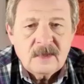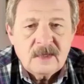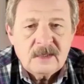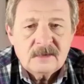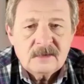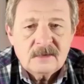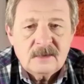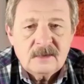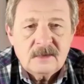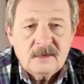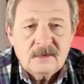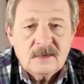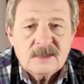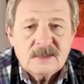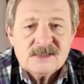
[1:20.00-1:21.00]
and
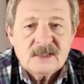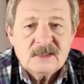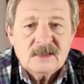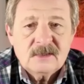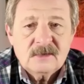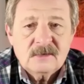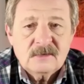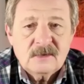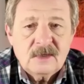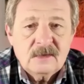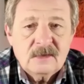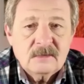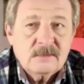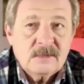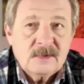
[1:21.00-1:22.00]
uh, is there
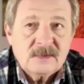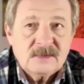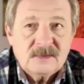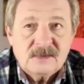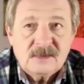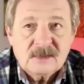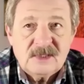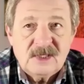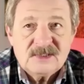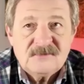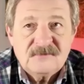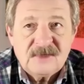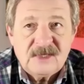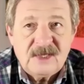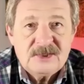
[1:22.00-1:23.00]
uh, a
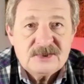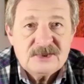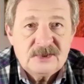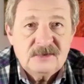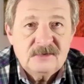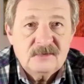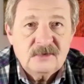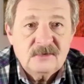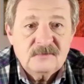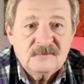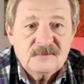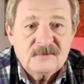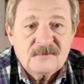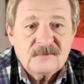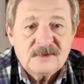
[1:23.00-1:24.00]
classification of
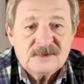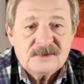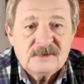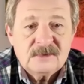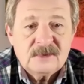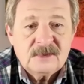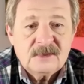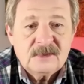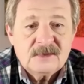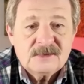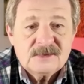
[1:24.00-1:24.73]
different uh,